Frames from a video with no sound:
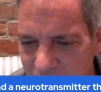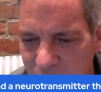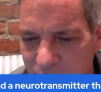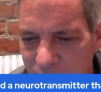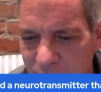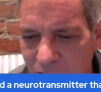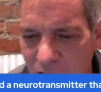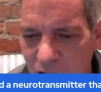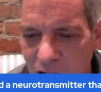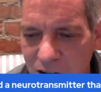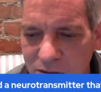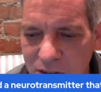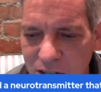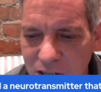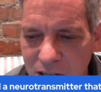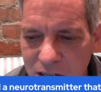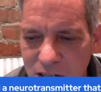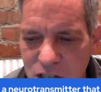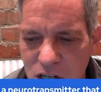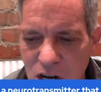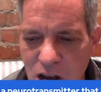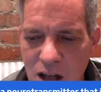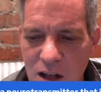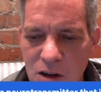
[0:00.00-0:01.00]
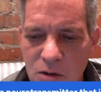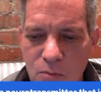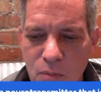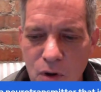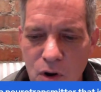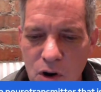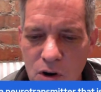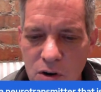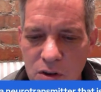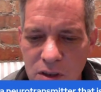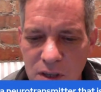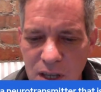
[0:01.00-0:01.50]
involved in
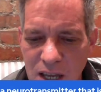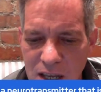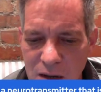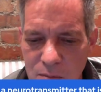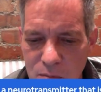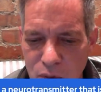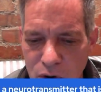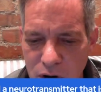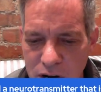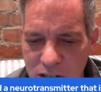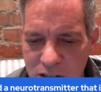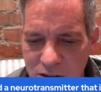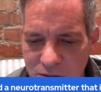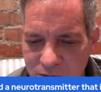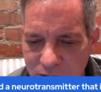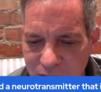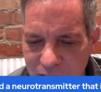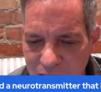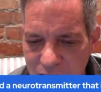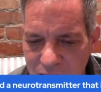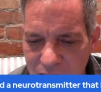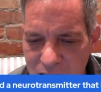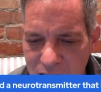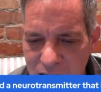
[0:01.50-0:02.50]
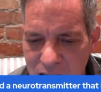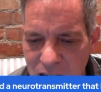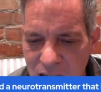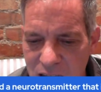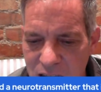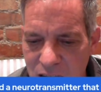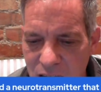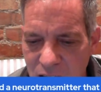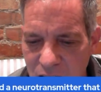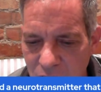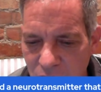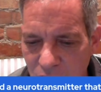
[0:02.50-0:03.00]
childbirth and breastfeeding.
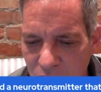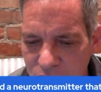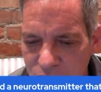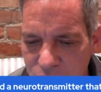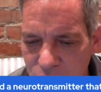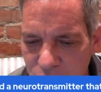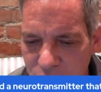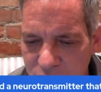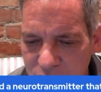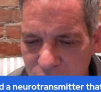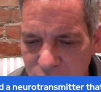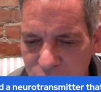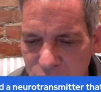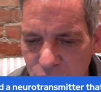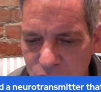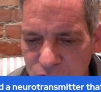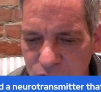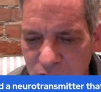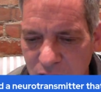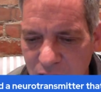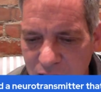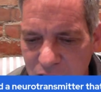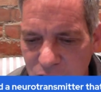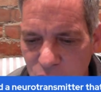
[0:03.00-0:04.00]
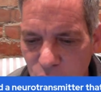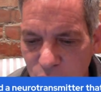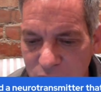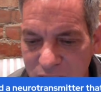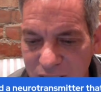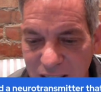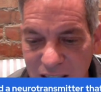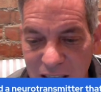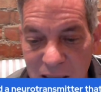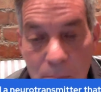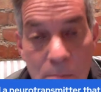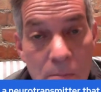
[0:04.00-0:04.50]
It also is associated with
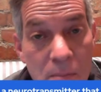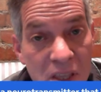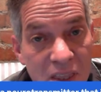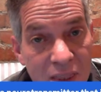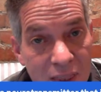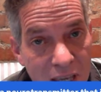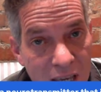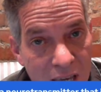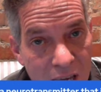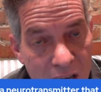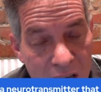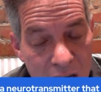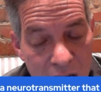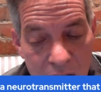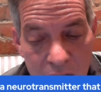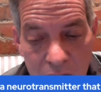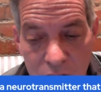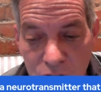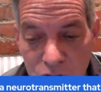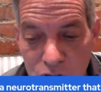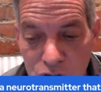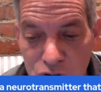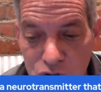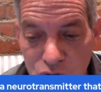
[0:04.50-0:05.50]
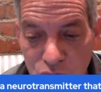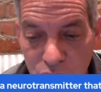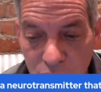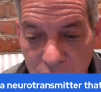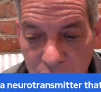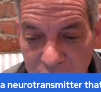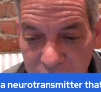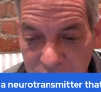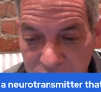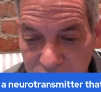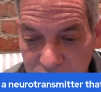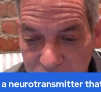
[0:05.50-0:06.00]
empathy,
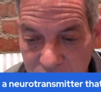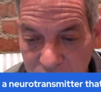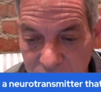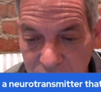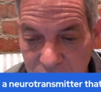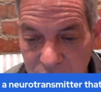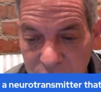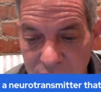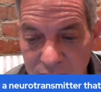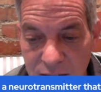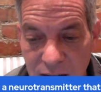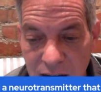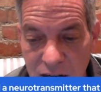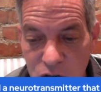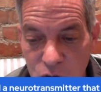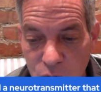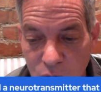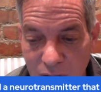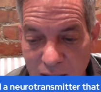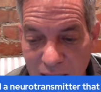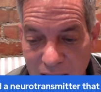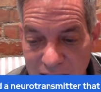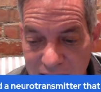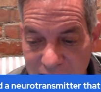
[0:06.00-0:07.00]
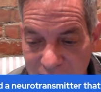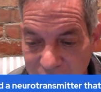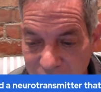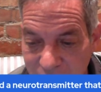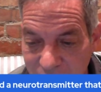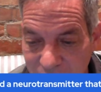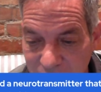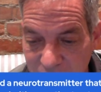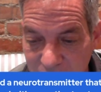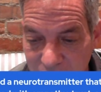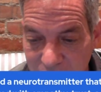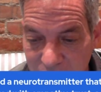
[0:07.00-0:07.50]
trust, sexual
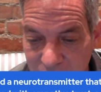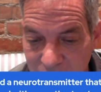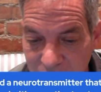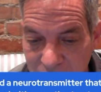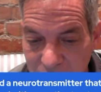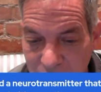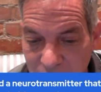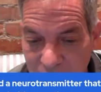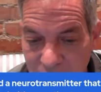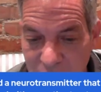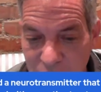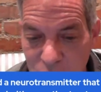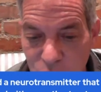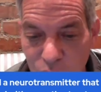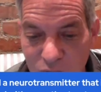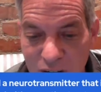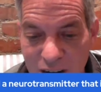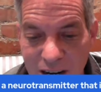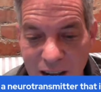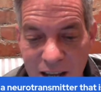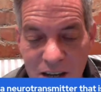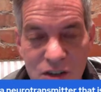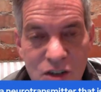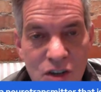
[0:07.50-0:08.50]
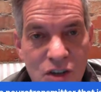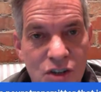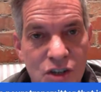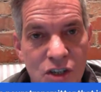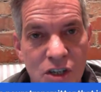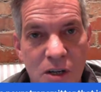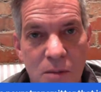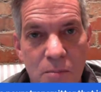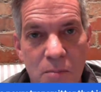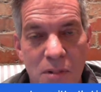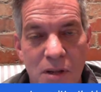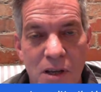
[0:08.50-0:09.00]
activity, and
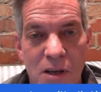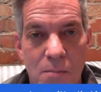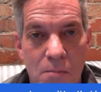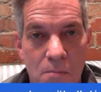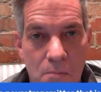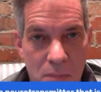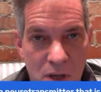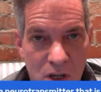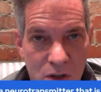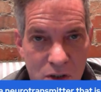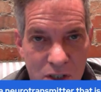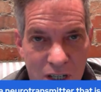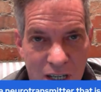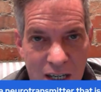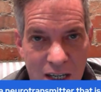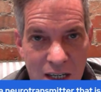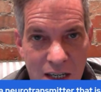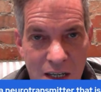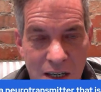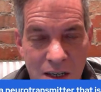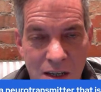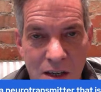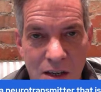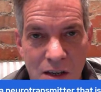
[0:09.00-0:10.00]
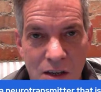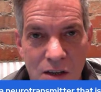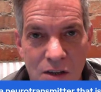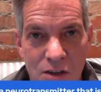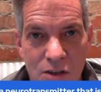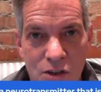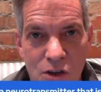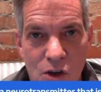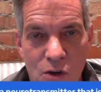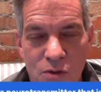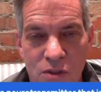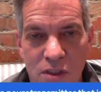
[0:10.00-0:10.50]
relationship building.
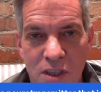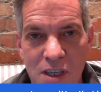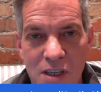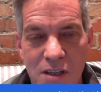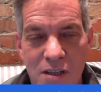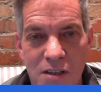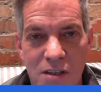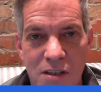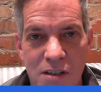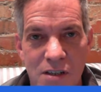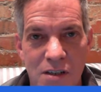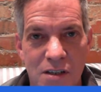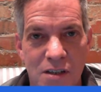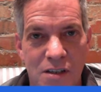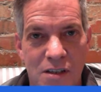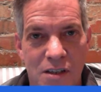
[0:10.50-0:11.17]
So this